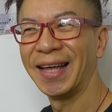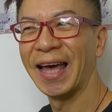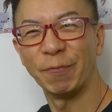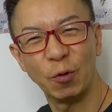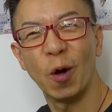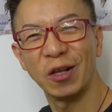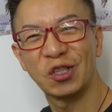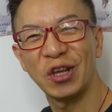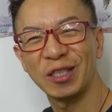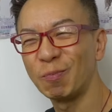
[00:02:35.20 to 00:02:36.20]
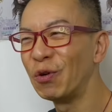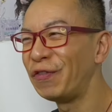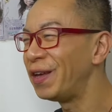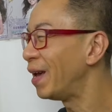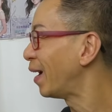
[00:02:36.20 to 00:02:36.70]
Have you watched this
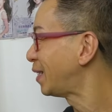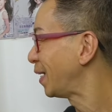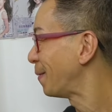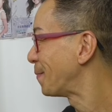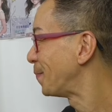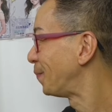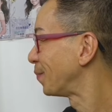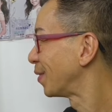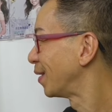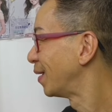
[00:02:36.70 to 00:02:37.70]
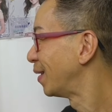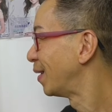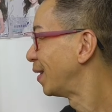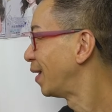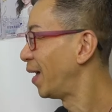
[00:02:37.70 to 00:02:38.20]
movie yet?
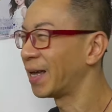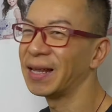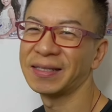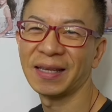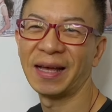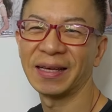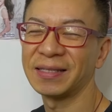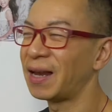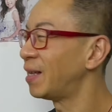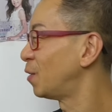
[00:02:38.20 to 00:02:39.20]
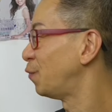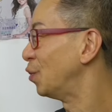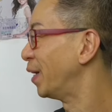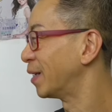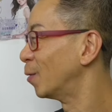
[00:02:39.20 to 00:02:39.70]
I guess I guess lots of
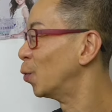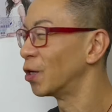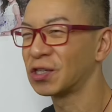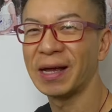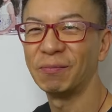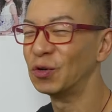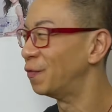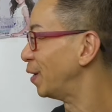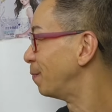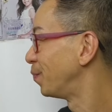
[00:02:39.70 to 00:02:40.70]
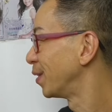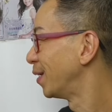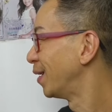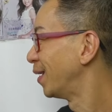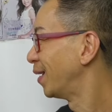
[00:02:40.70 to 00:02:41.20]
you like to watch that movie.
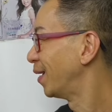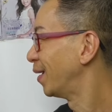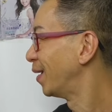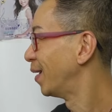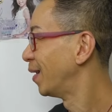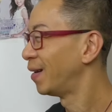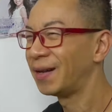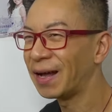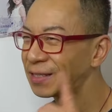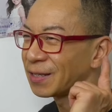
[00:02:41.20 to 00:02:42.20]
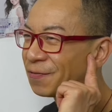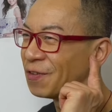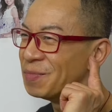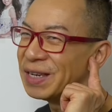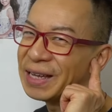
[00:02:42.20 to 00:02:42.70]
That's
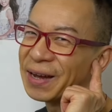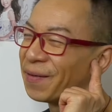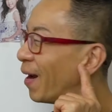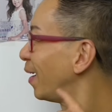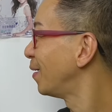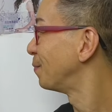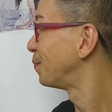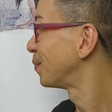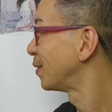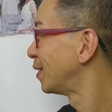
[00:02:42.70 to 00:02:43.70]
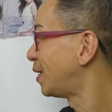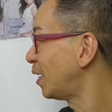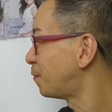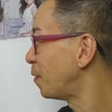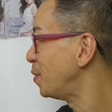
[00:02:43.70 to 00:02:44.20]
familiar, right?
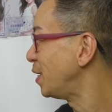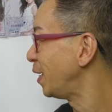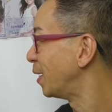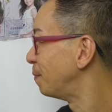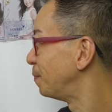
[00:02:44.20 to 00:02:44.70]
Sounds familiar.